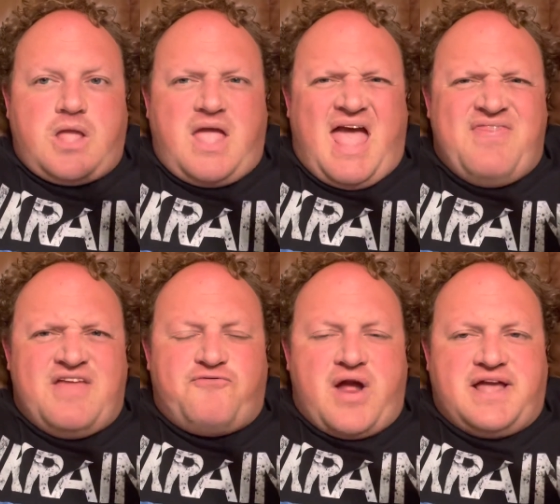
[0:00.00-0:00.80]
and
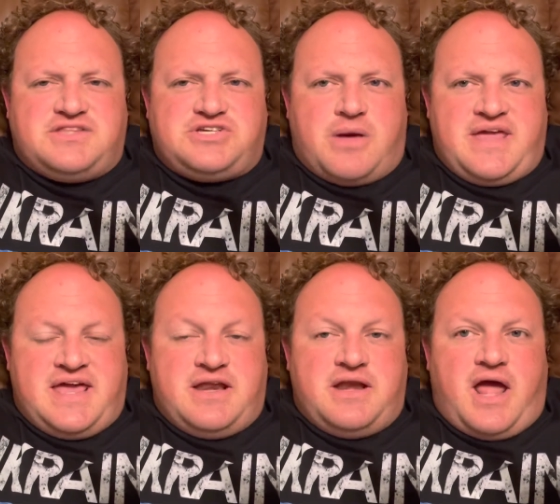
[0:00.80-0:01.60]
then France coming
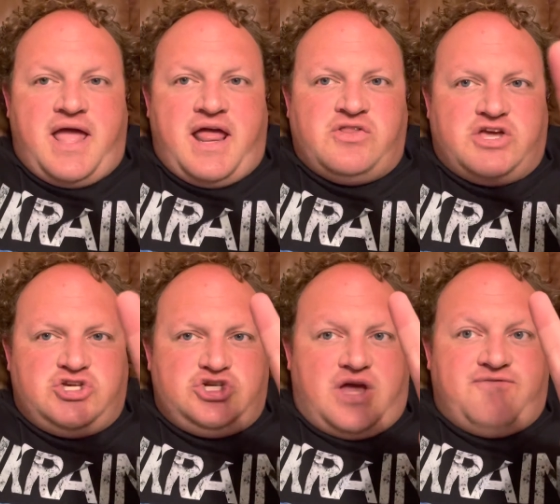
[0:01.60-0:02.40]
in,
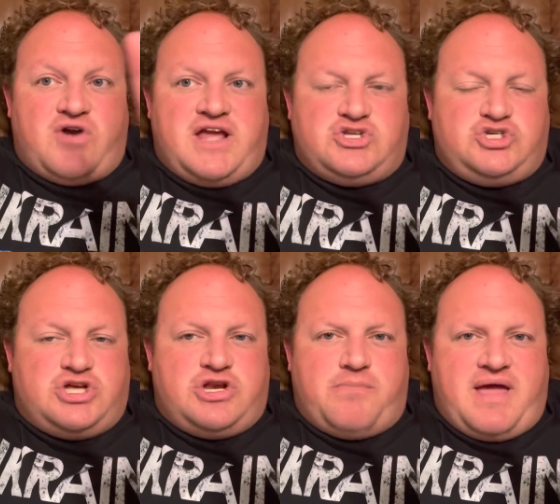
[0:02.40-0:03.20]
and France
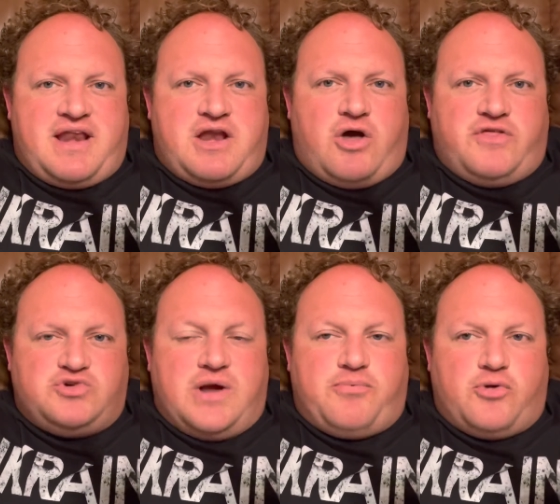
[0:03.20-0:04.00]
shouldn't have demanded all these
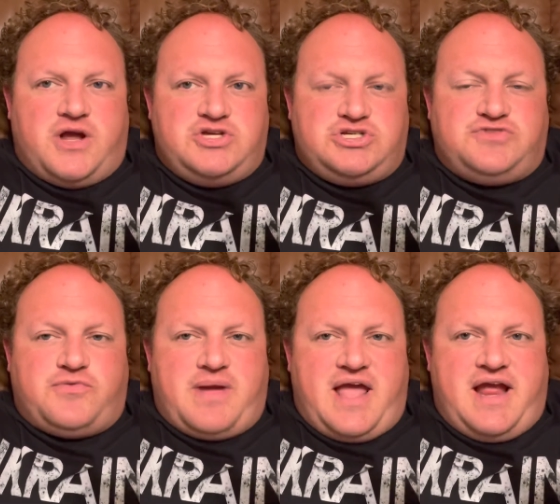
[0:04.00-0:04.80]
reparations
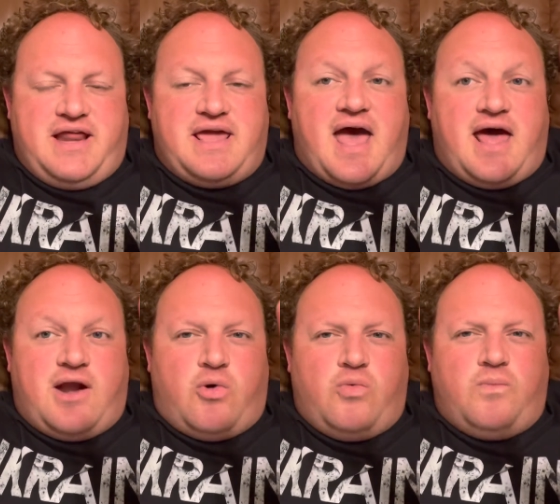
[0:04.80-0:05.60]
from Haiti. I
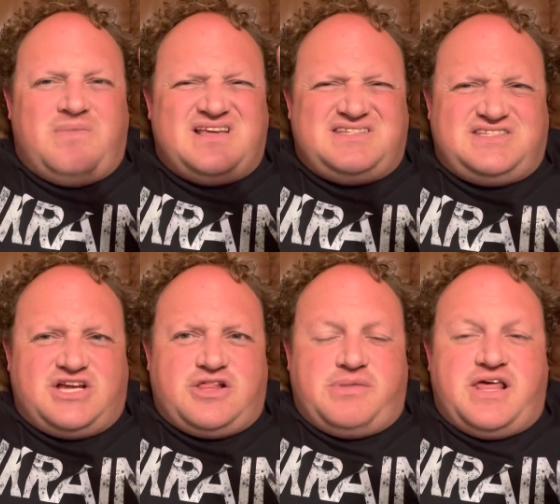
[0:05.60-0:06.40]
don't
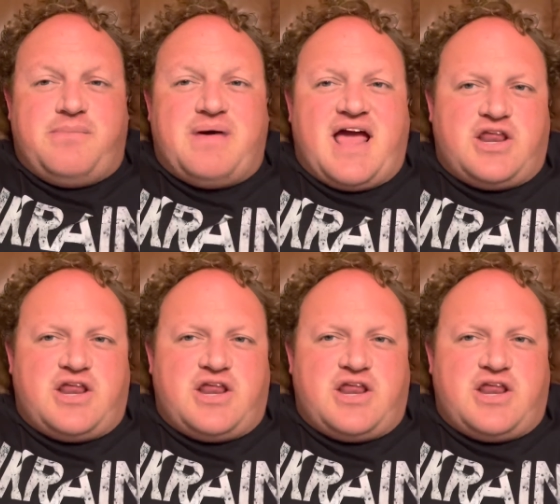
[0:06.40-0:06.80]
necessarily believe, but I can